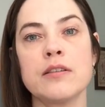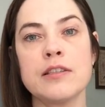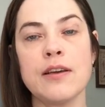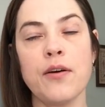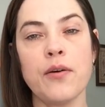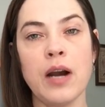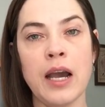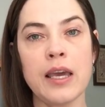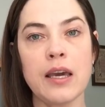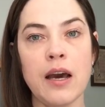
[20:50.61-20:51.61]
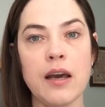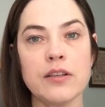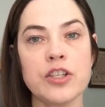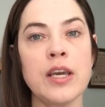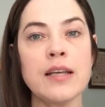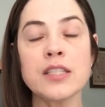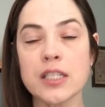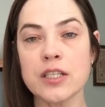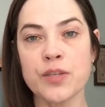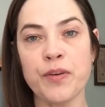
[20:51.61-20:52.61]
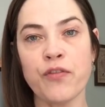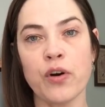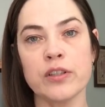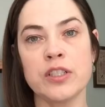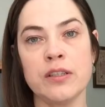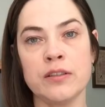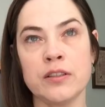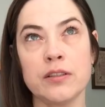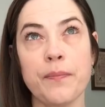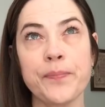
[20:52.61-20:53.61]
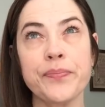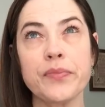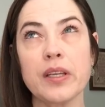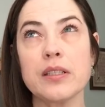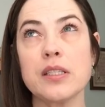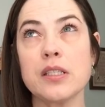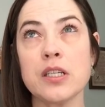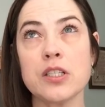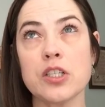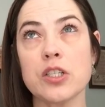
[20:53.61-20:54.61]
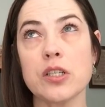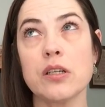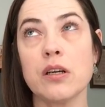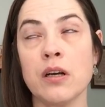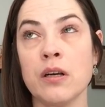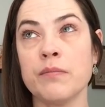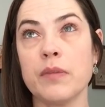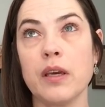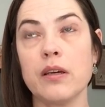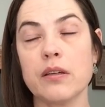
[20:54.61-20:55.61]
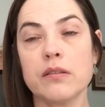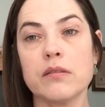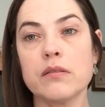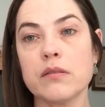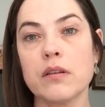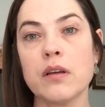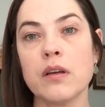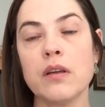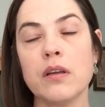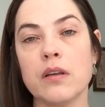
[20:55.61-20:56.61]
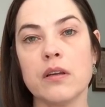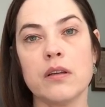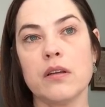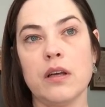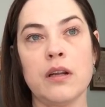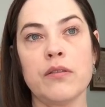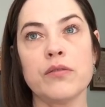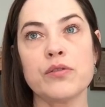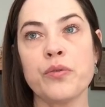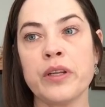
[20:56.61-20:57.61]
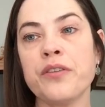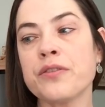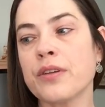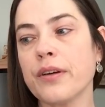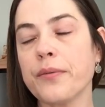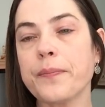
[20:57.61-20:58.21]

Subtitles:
So she has stitched before. She's stitched like, I don't know, 20 years ago.